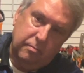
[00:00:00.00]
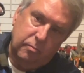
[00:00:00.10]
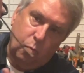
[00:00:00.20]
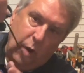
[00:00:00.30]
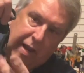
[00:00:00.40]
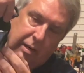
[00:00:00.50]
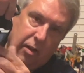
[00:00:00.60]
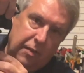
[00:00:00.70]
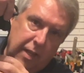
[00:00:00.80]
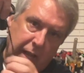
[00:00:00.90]
weight
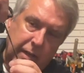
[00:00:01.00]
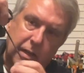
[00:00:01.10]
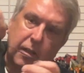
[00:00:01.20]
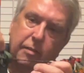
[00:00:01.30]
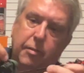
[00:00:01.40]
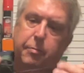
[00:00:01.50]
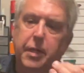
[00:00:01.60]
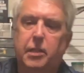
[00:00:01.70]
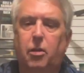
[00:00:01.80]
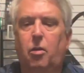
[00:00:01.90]
on the end of a big
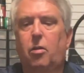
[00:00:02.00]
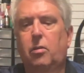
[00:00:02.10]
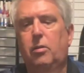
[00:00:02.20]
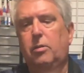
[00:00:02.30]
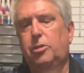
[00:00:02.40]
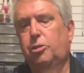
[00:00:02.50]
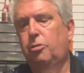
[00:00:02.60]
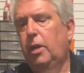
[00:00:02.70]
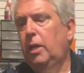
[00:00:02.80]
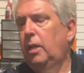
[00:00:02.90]
long
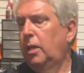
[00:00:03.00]
string